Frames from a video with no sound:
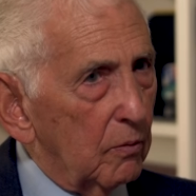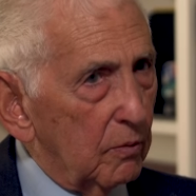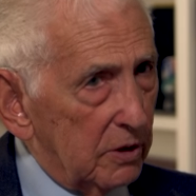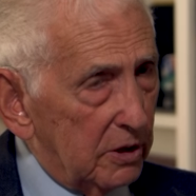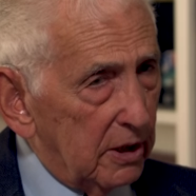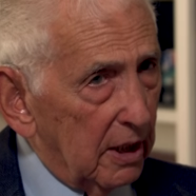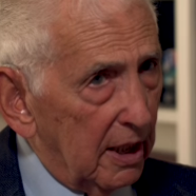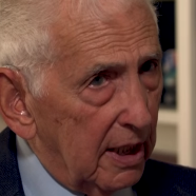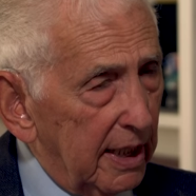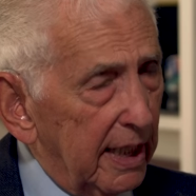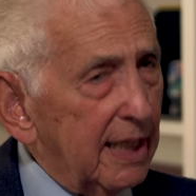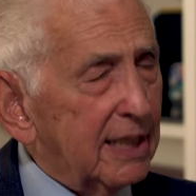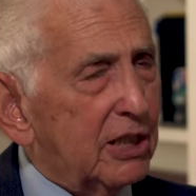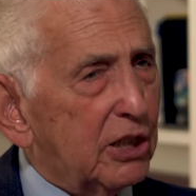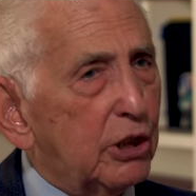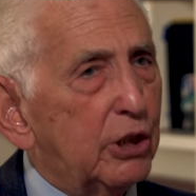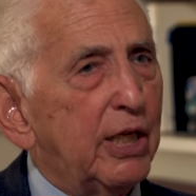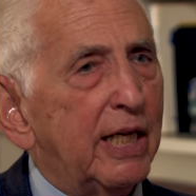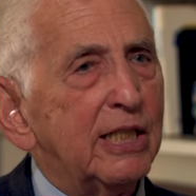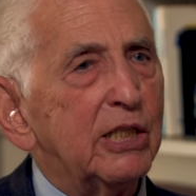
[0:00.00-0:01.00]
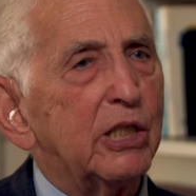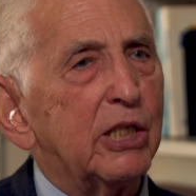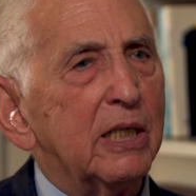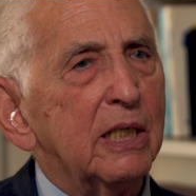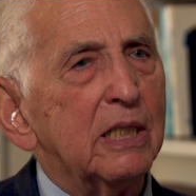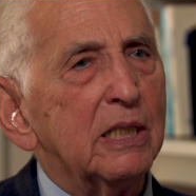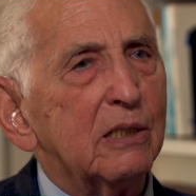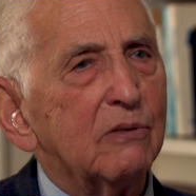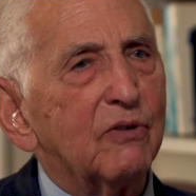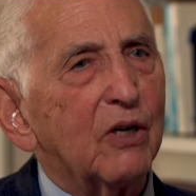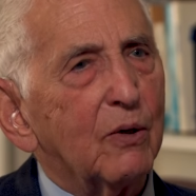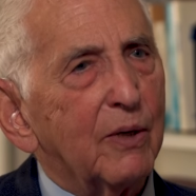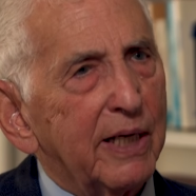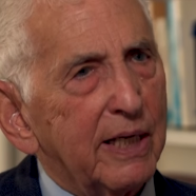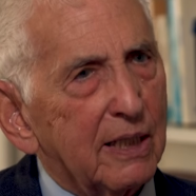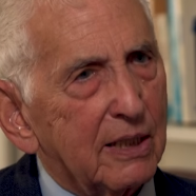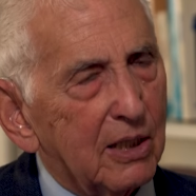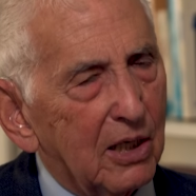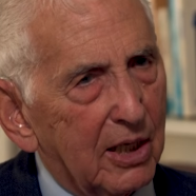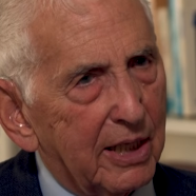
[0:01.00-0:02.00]
would die. Extinction is
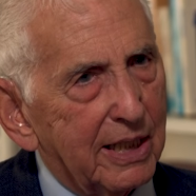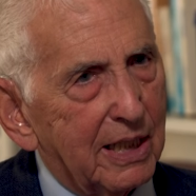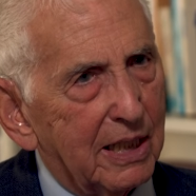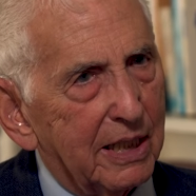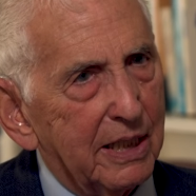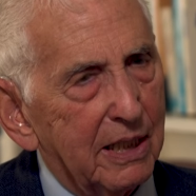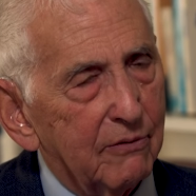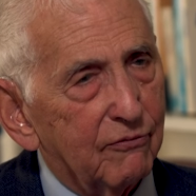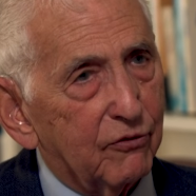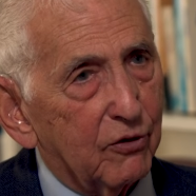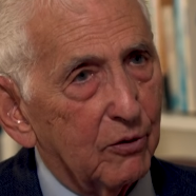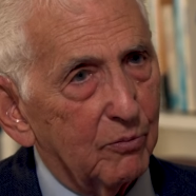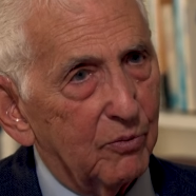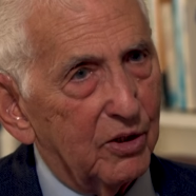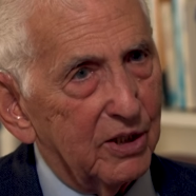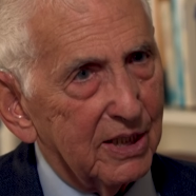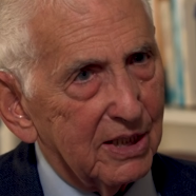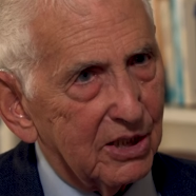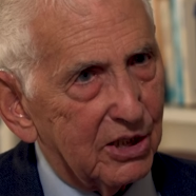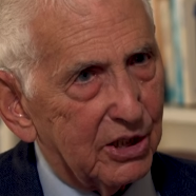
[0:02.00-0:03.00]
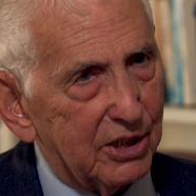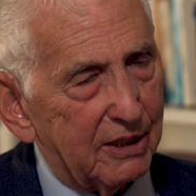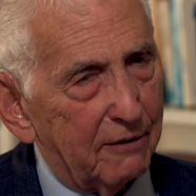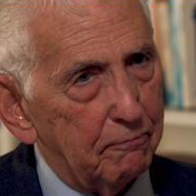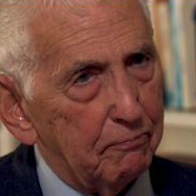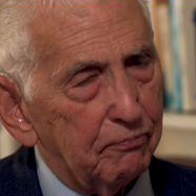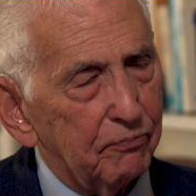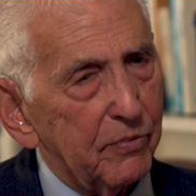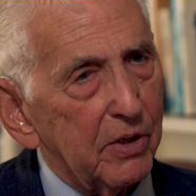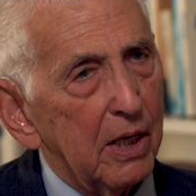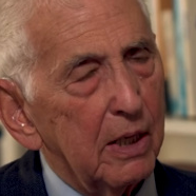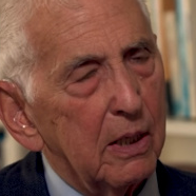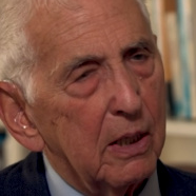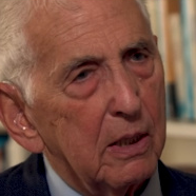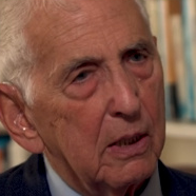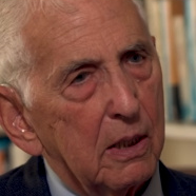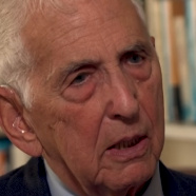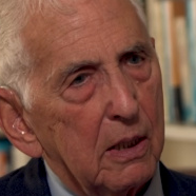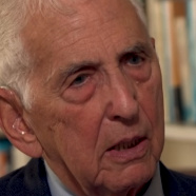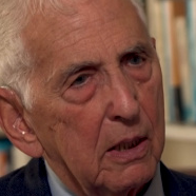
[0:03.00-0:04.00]
very unlikely from this,
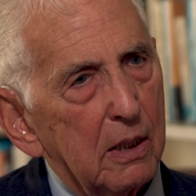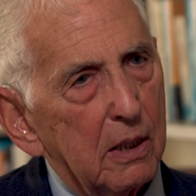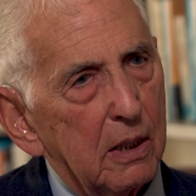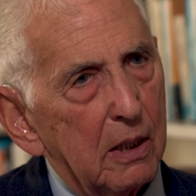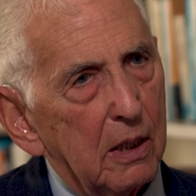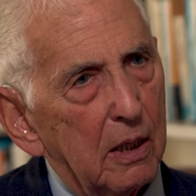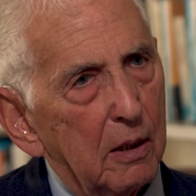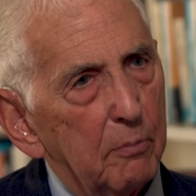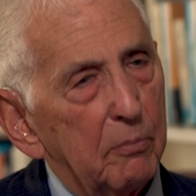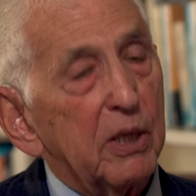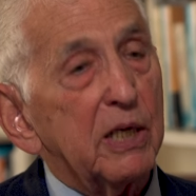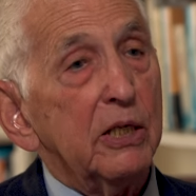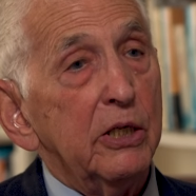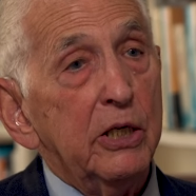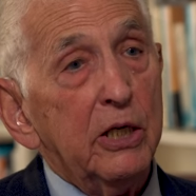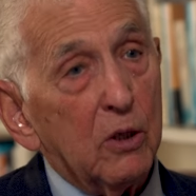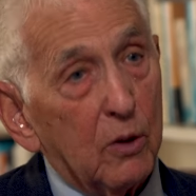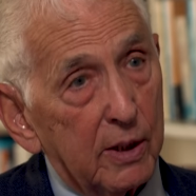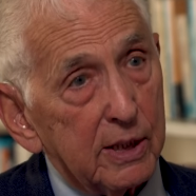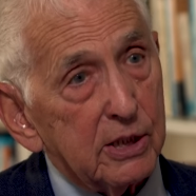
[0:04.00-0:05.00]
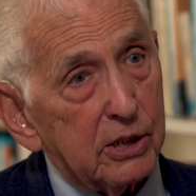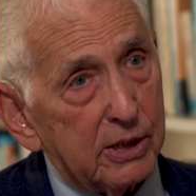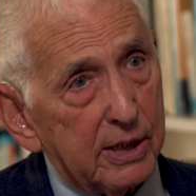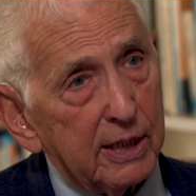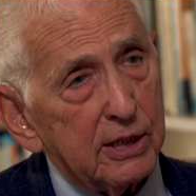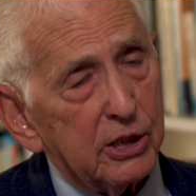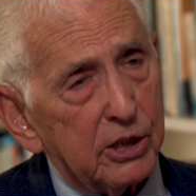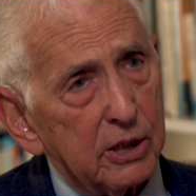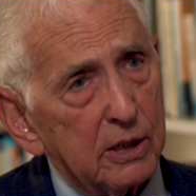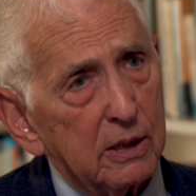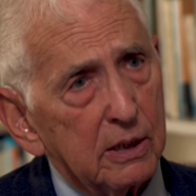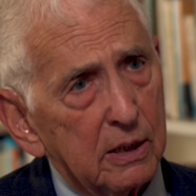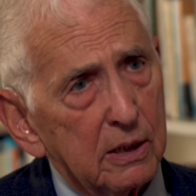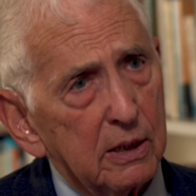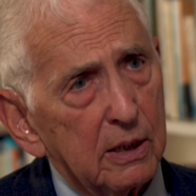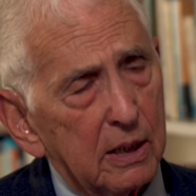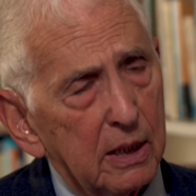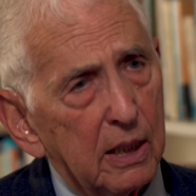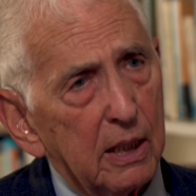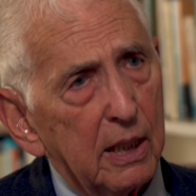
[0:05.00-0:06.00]
but near extinction
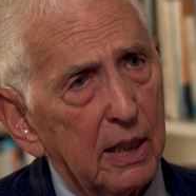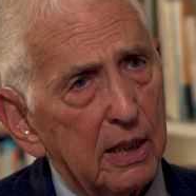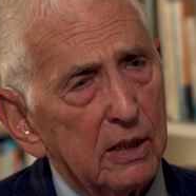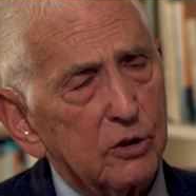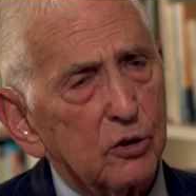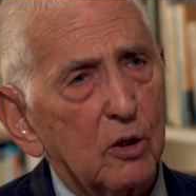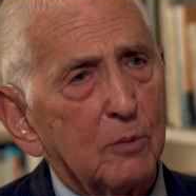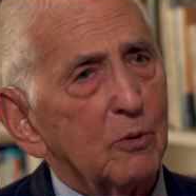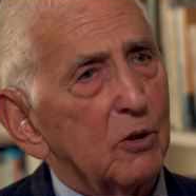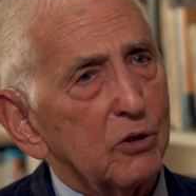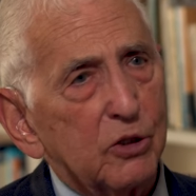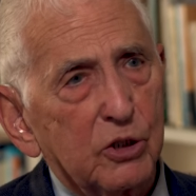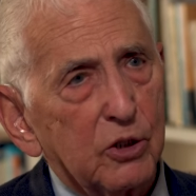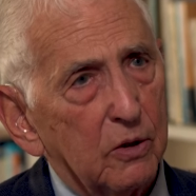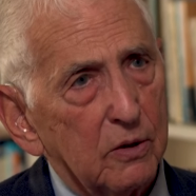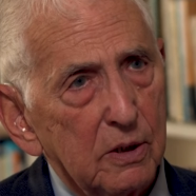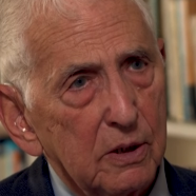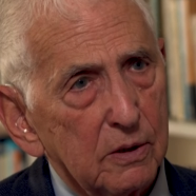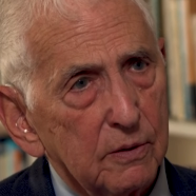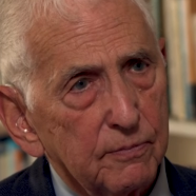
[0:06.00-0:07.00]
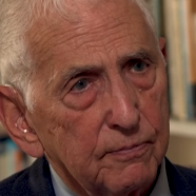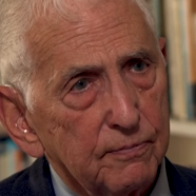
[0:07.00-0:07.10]
is almost certain.